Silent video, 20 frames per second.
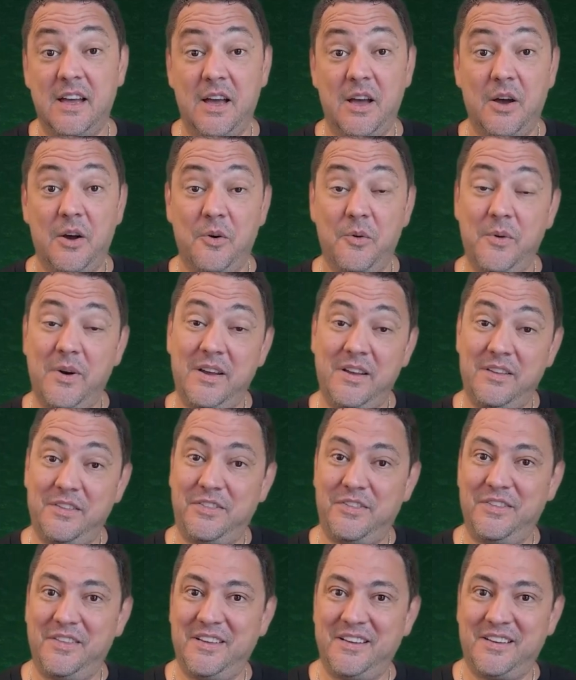
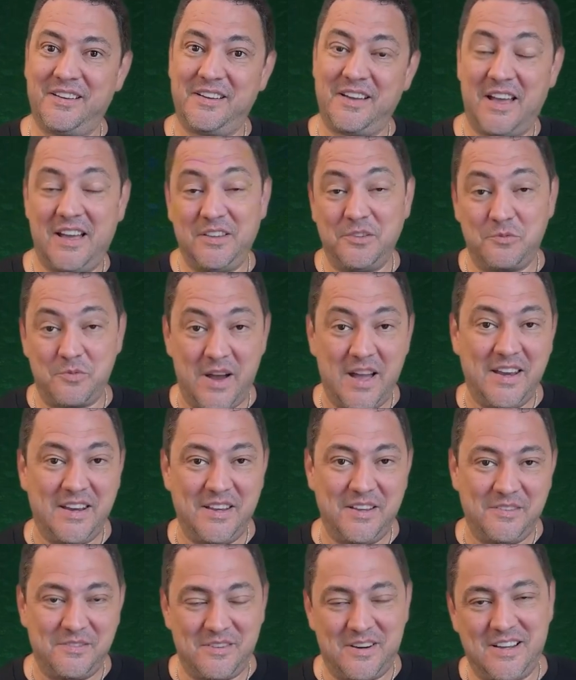with
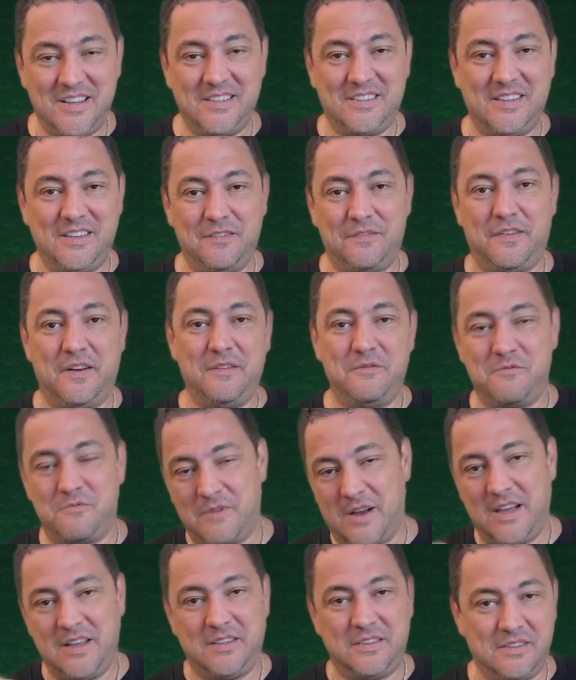handwriting, right? If I
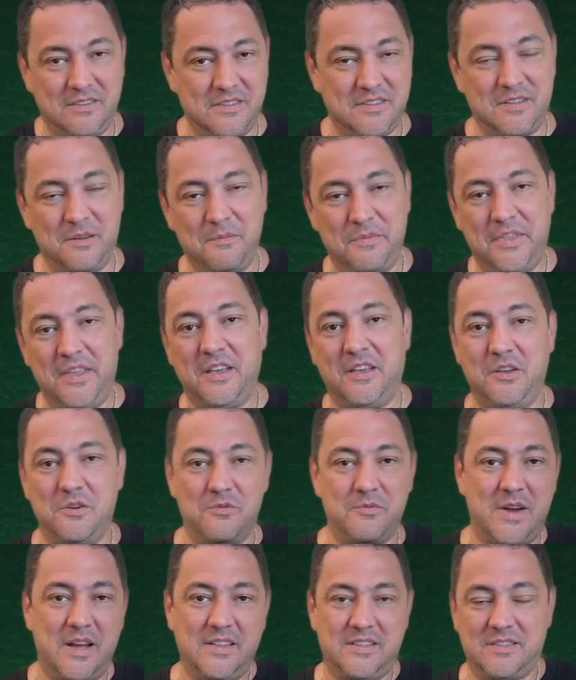write something, you
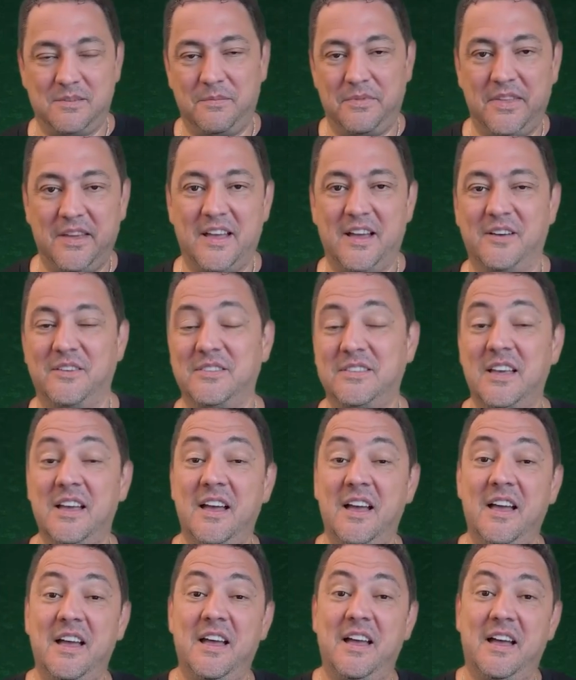write something else.
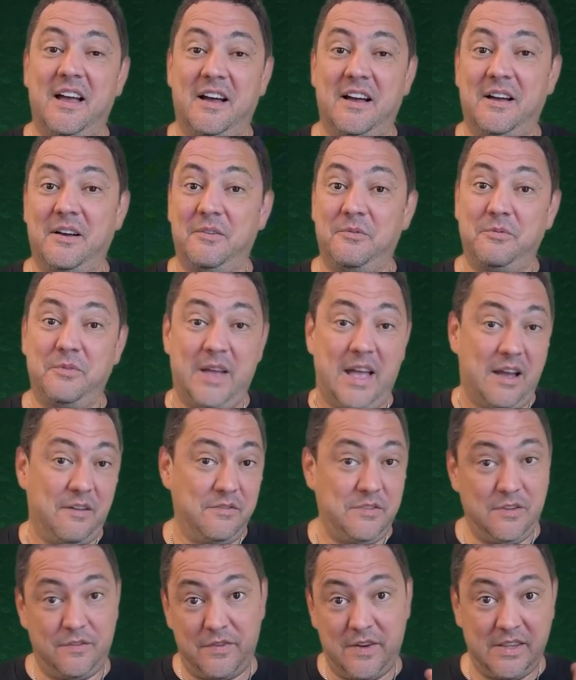We have
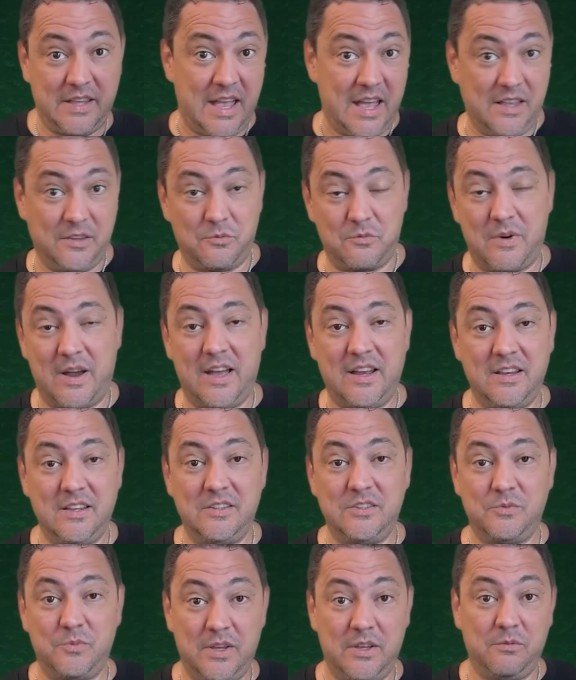different
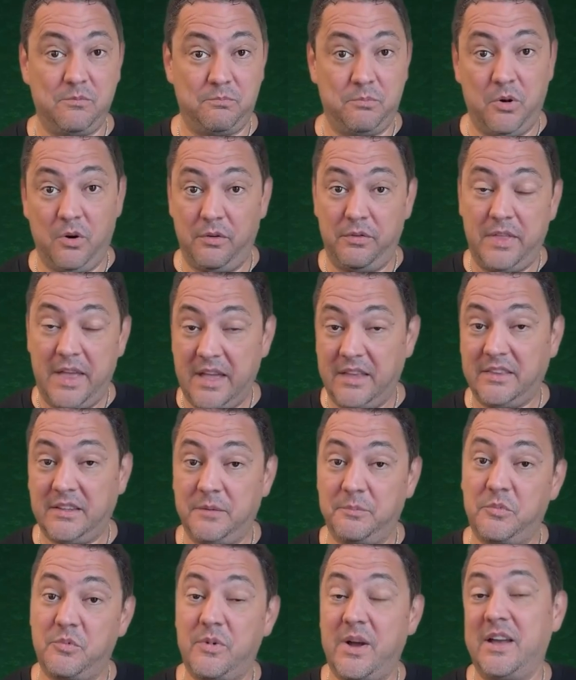handwritings. We both end
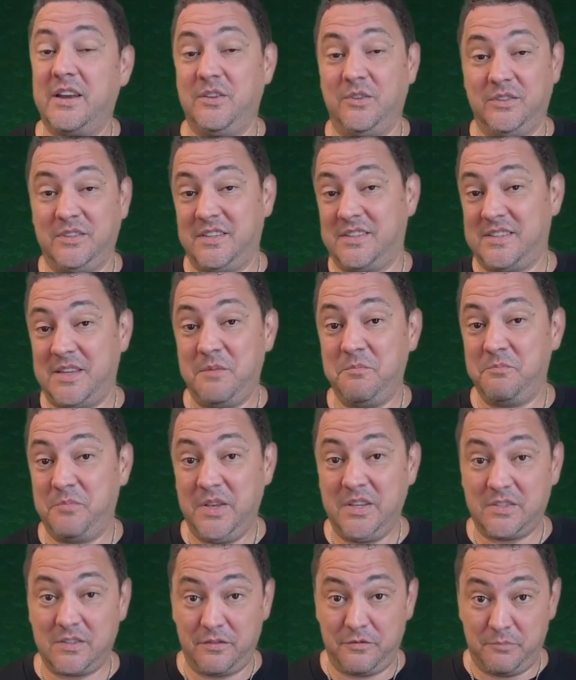up writing on the same
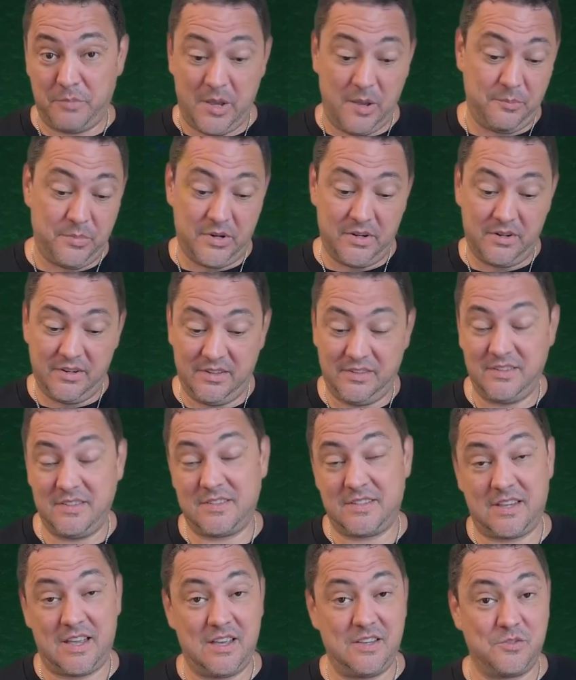piece of paper, in
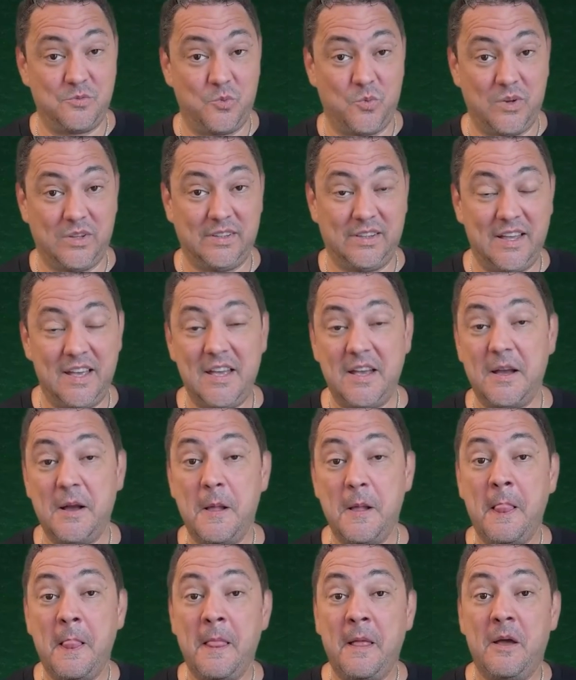this case, onelake.
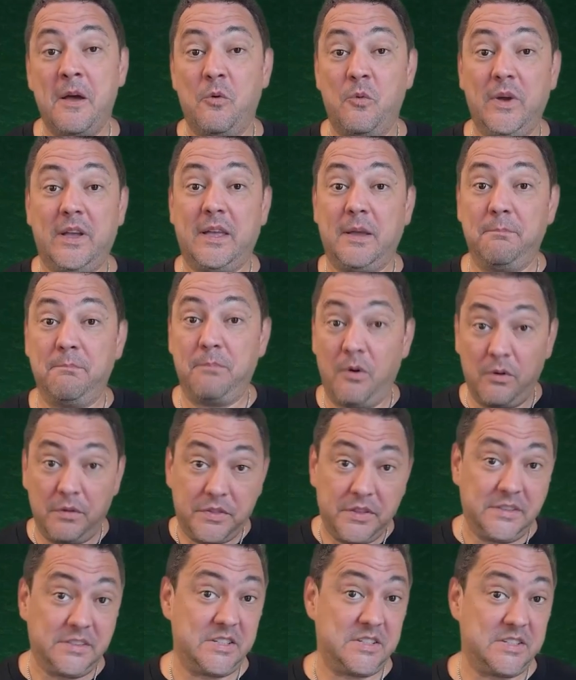We can
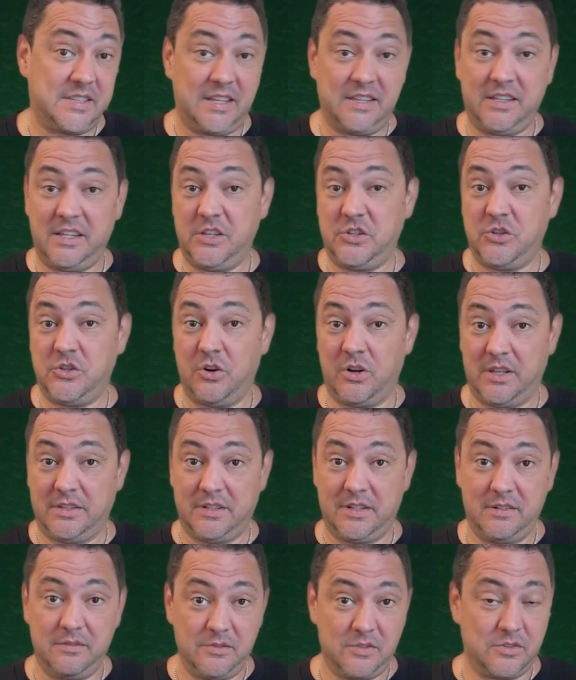both understand each
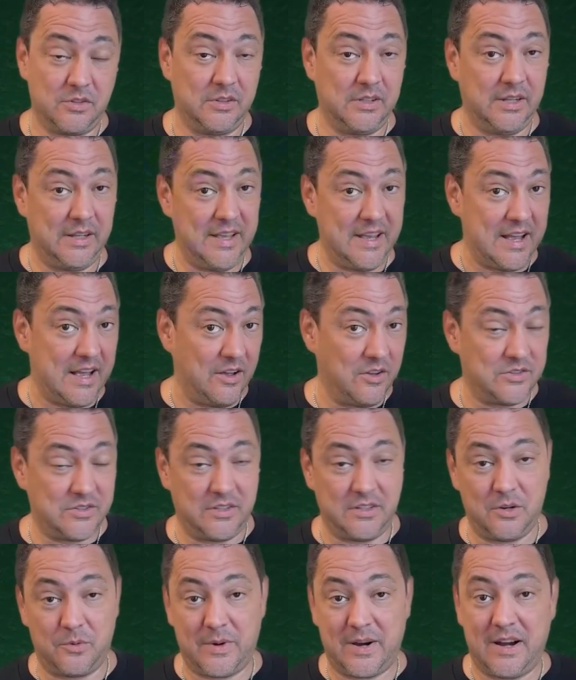other. So the Lakehouse
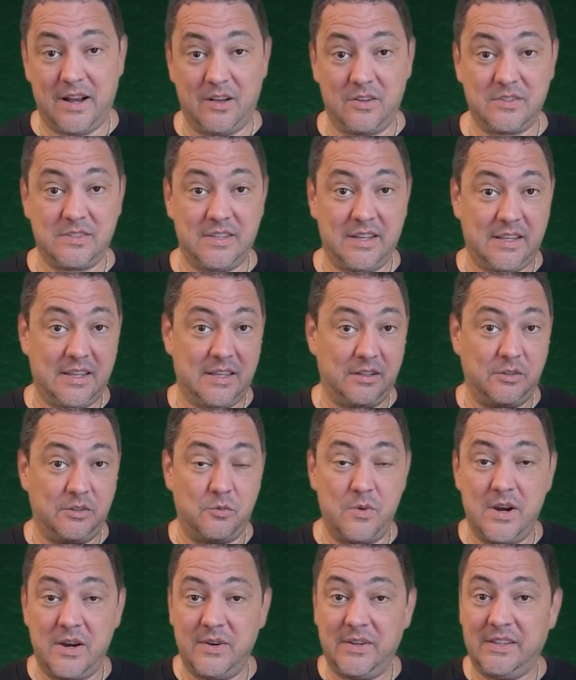and the warehouse, they can
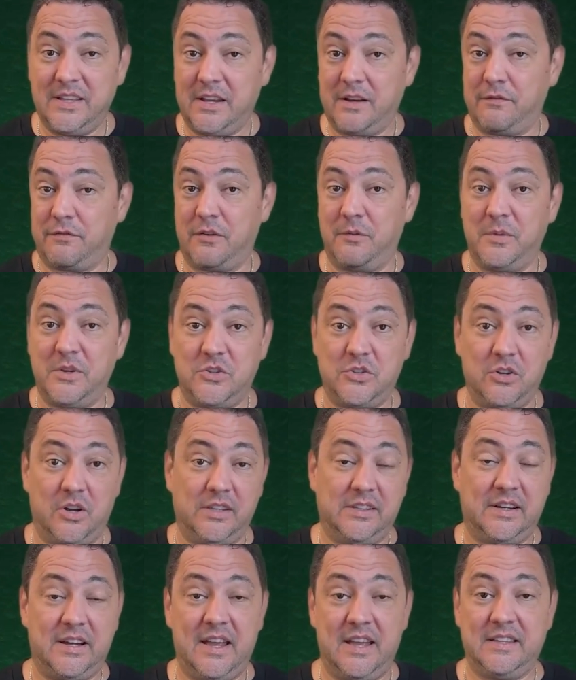query data from each
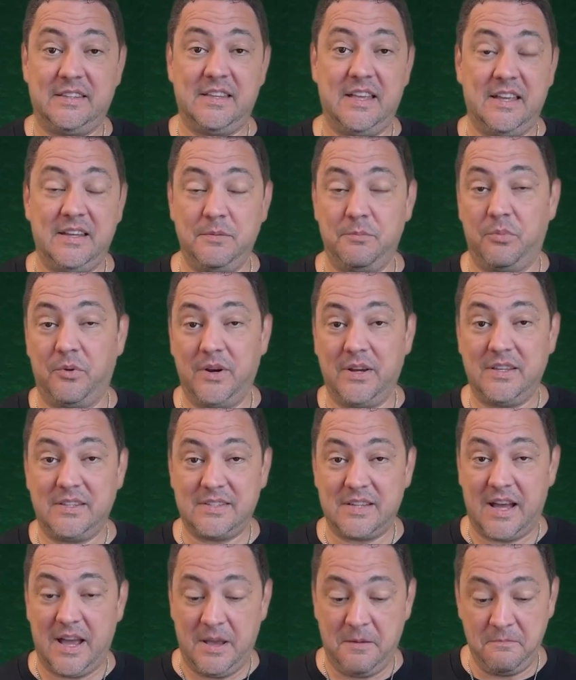other at any point in
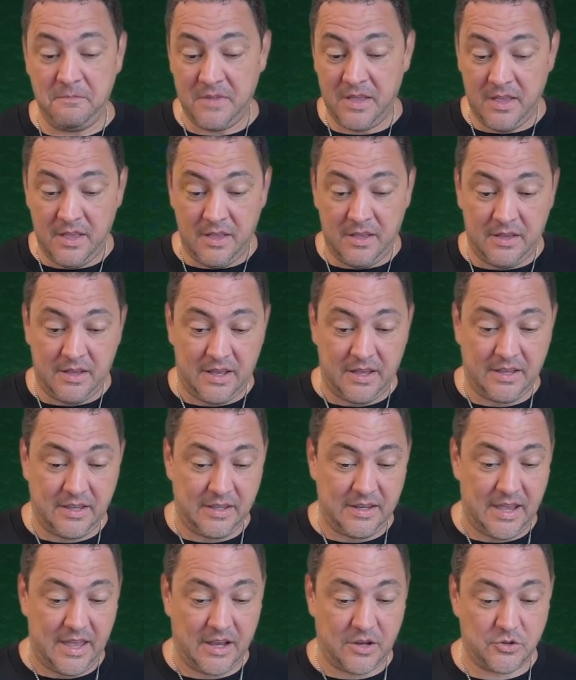time. I
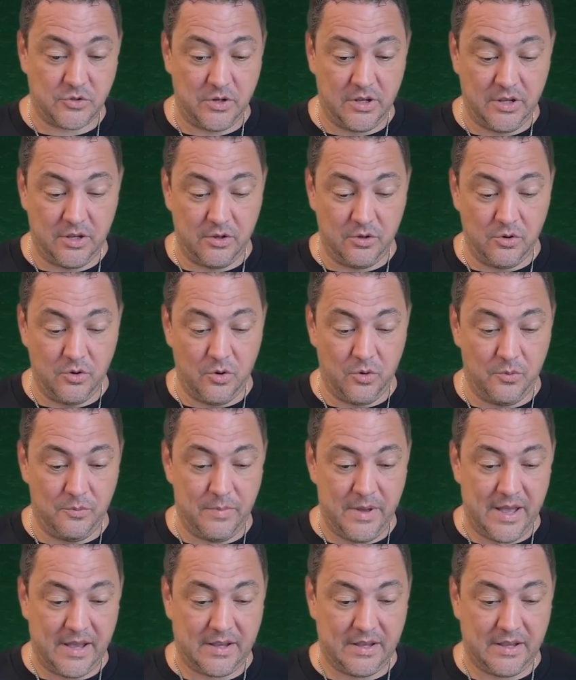can actually go back